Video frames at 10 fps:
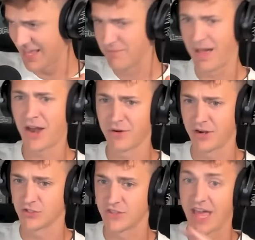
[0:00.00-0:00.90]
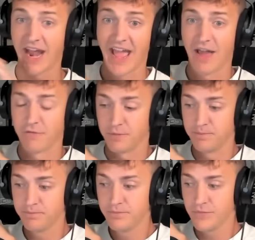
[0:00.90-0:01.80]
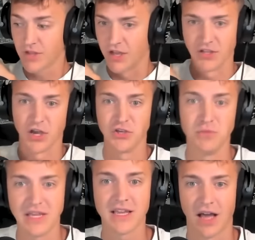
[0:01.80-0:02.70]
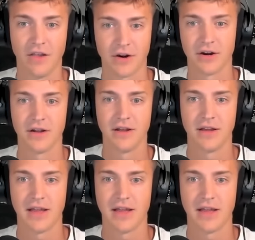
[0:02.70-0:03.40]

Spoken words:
and moderators that have a unique color,